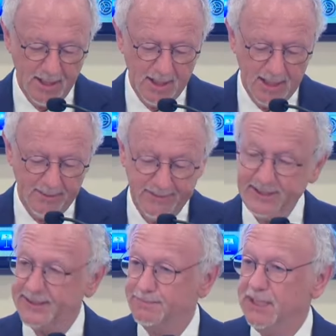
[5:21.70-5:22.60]
And
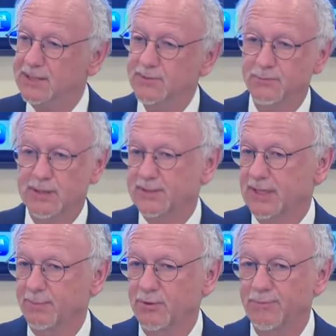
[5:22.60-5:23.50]
this means, for
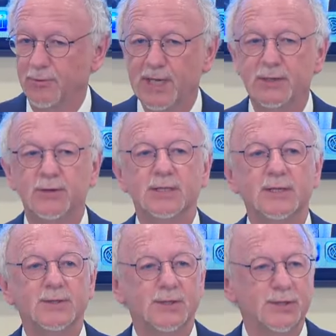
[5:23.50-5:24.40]
example, for
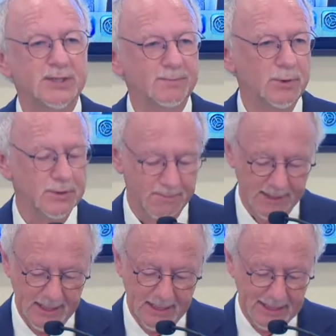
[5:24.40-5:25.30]
minorities such as
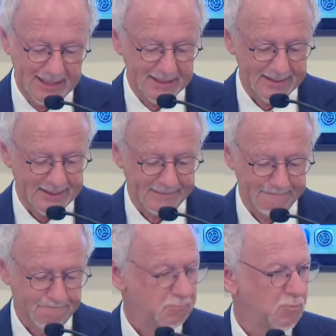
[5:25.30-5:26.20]
Muslim in
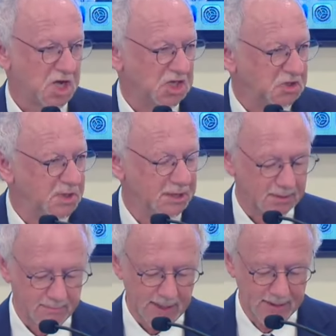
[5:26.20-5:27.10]
Assam,
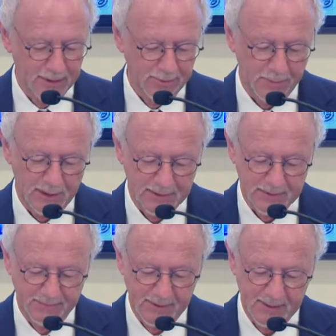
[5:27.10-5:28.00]
Kashmir, and other parts
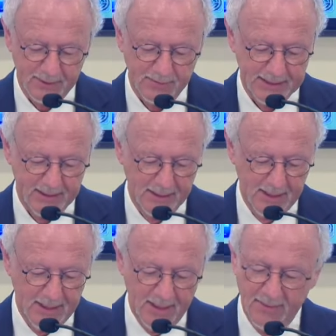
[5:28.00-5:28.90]
of the country,
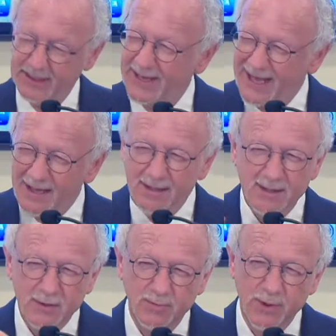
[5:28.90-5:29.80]
that any
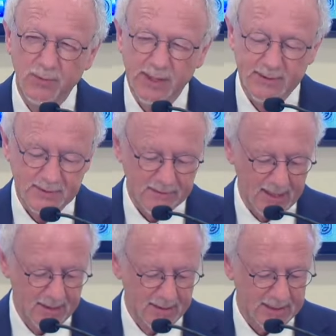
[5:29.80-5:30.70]
human rights
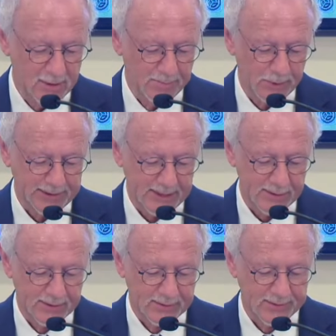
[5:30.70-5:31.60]
and legal
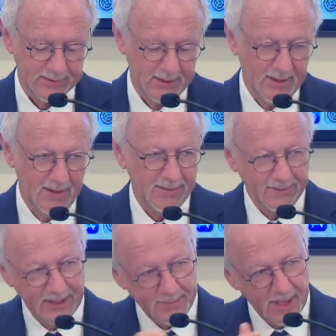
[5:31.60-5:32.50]
protections that
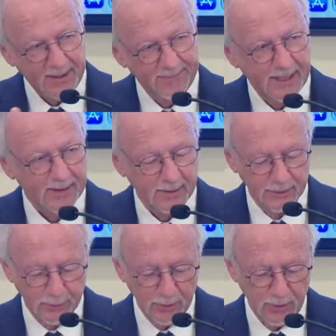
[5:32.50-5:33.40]
they might have had are
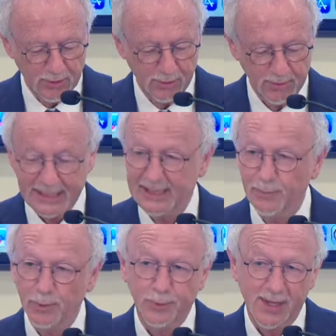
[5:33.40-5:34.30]
no longer
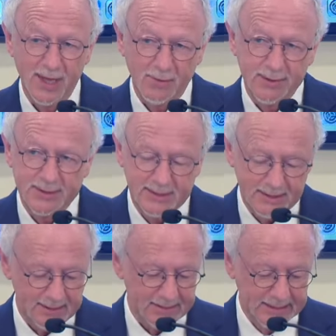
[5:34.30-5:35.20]
able to
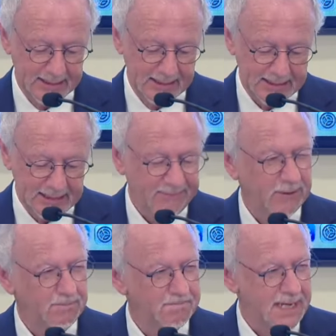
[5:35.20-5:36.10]
guarantee
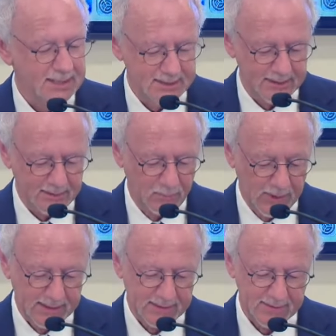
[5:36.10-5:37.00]
even basic
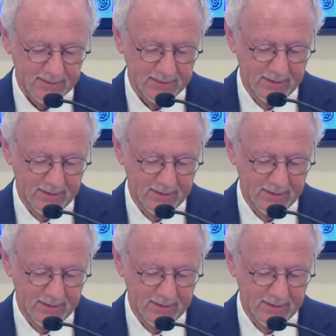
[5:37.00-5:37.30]
rights,